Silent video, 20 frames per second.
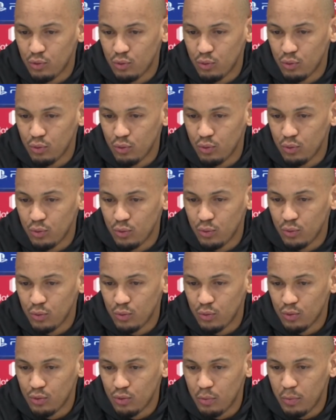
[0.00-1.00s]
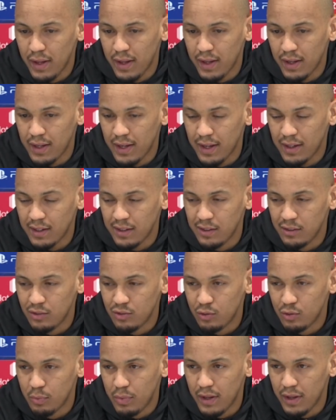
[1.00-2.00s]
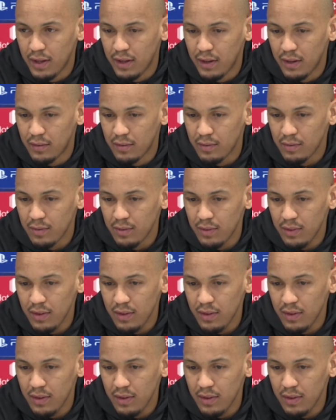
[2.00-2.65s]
to playing like this, to playing